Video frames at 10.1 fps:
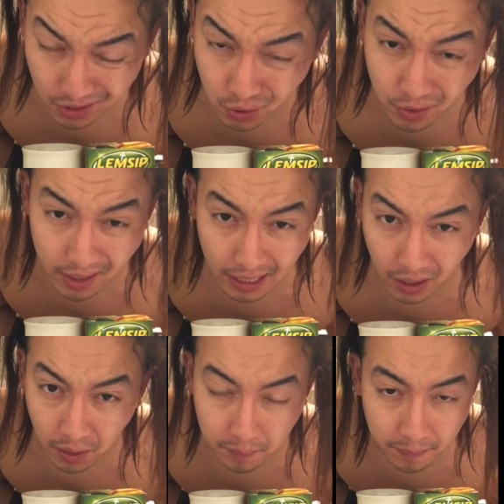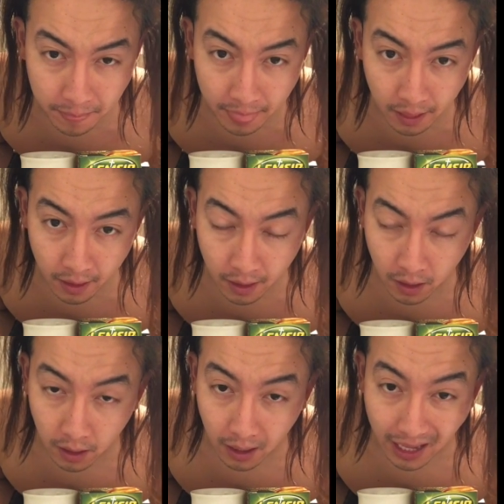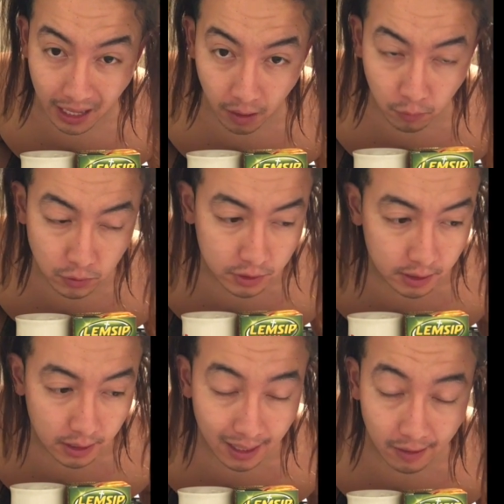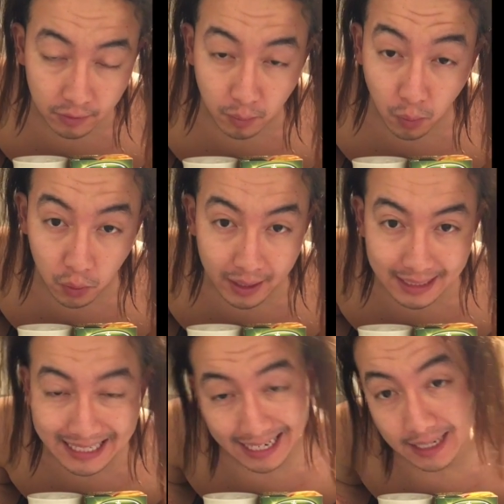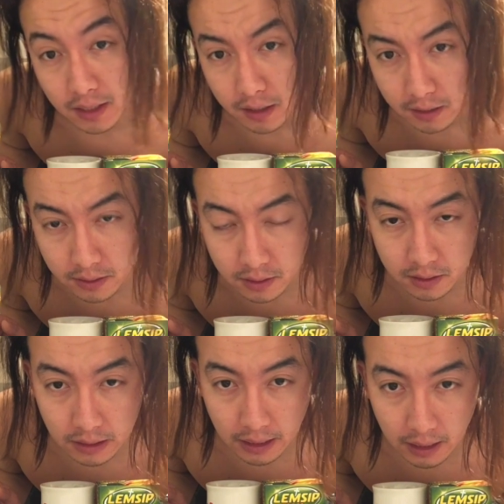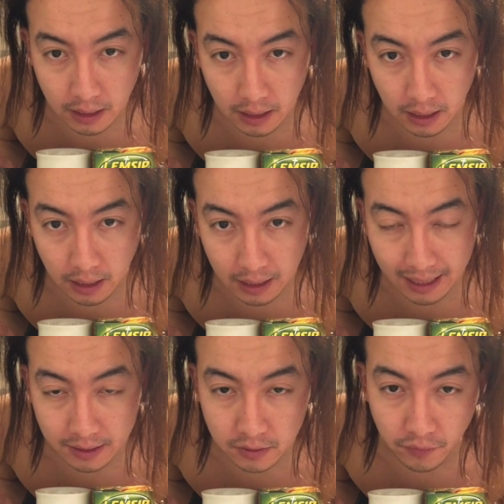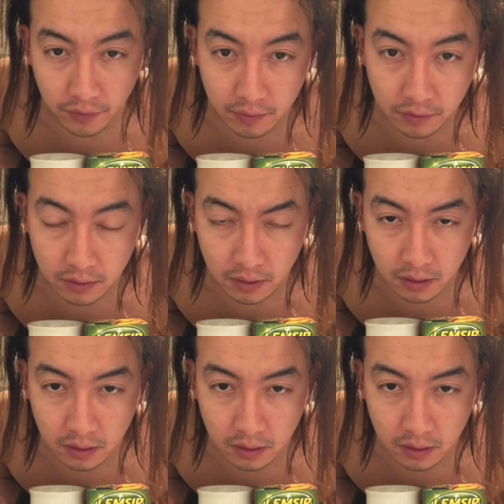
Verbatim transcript: today, um, I will say after more than ten years, I got this fever.